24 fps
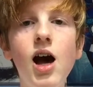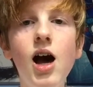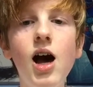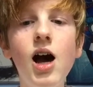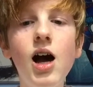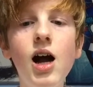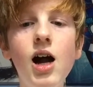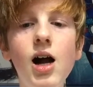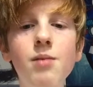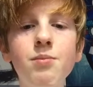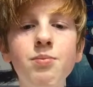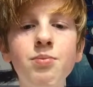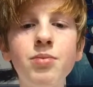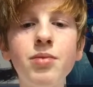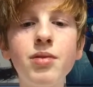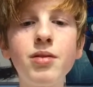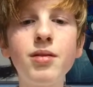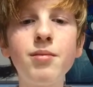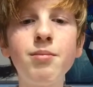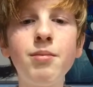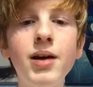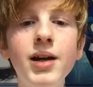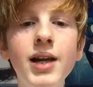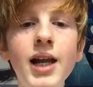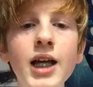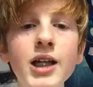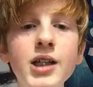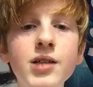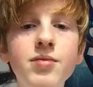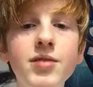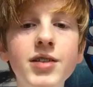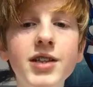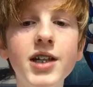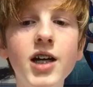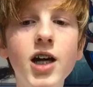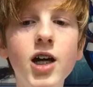My last
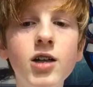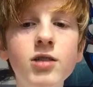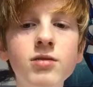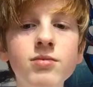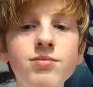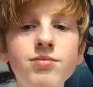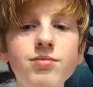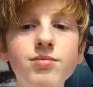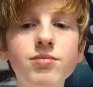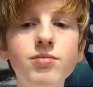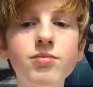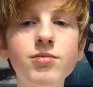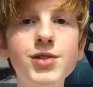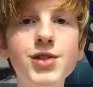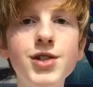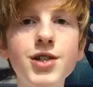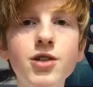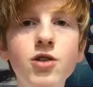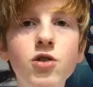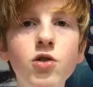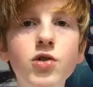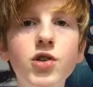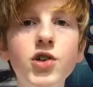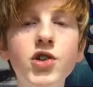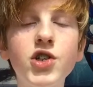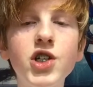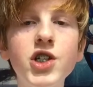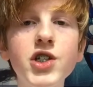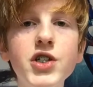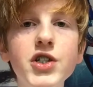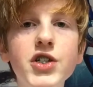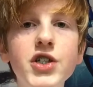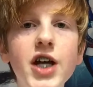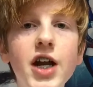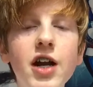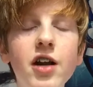video, which is called The
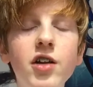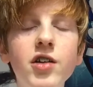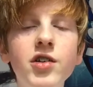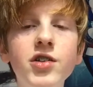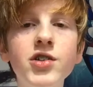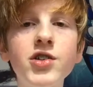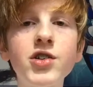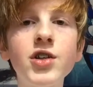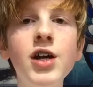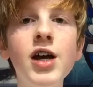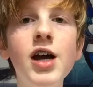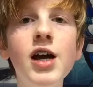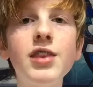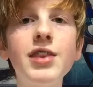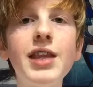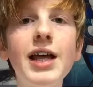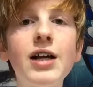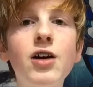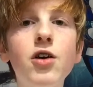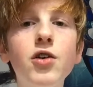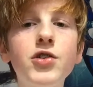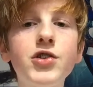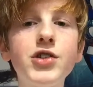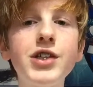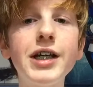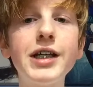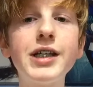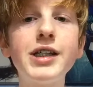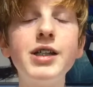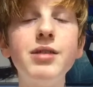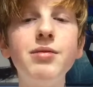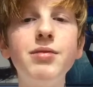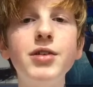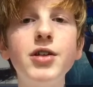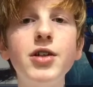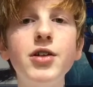Ginger Challenge, that got
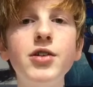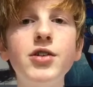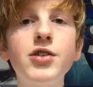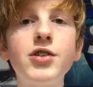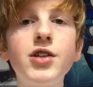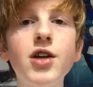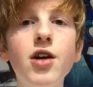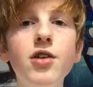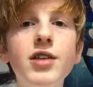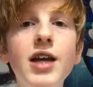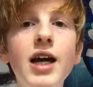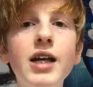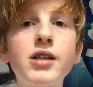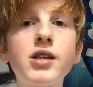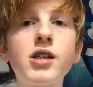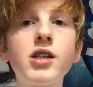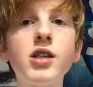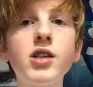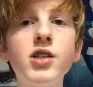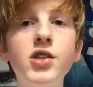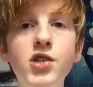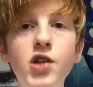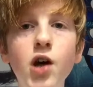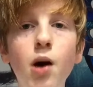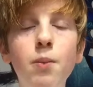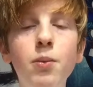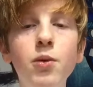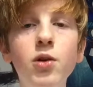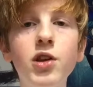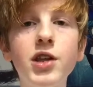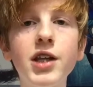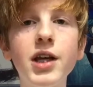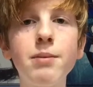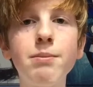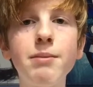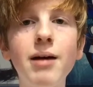60 views, so that's double
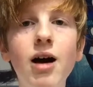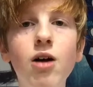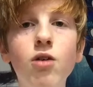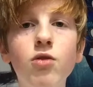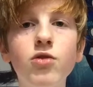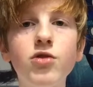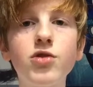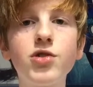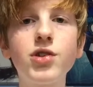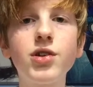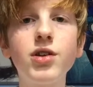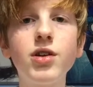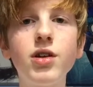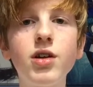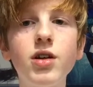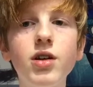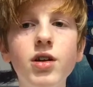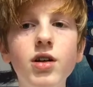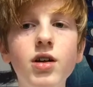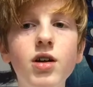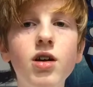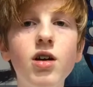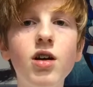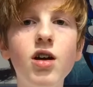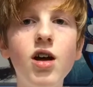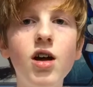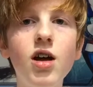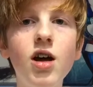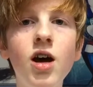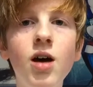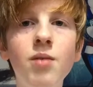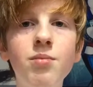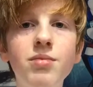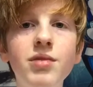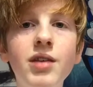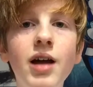the amount
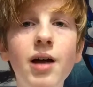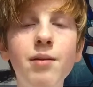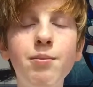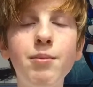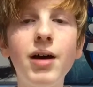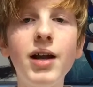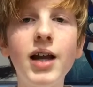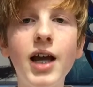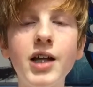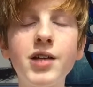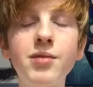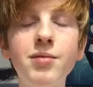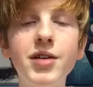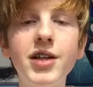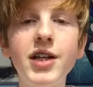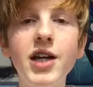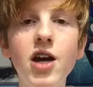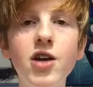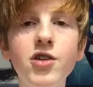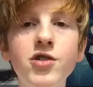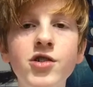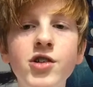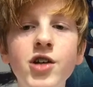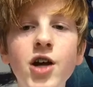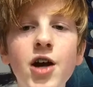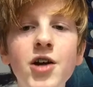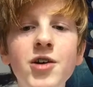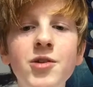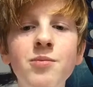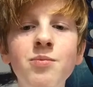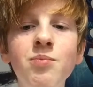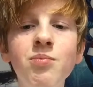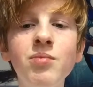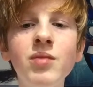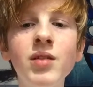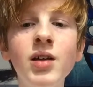than my last video. So